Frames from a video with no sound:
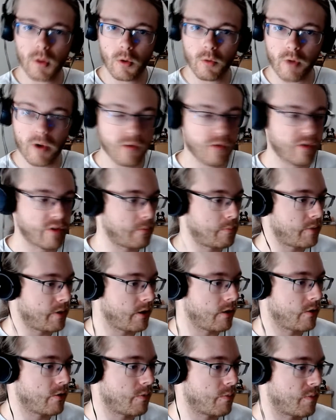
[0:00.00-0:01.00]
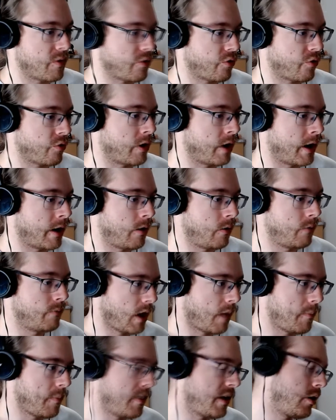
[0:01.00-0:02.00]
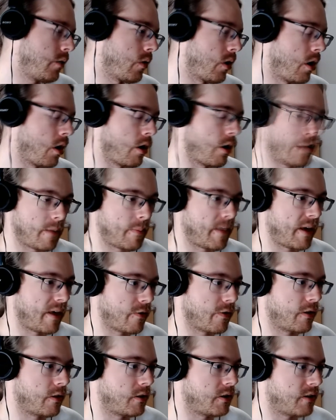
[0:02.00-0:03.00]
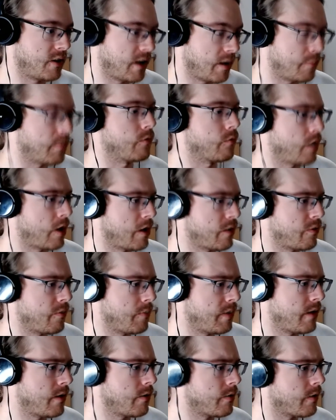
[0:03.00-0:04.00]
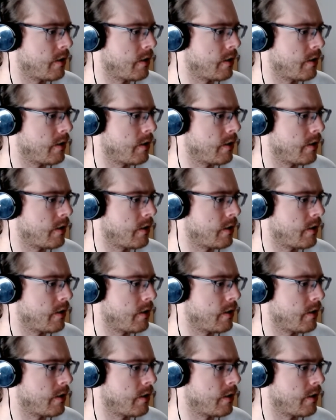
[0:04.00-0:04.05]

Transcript: peace, Mr. Niall. I mean, you were already basically dead, but rest in peace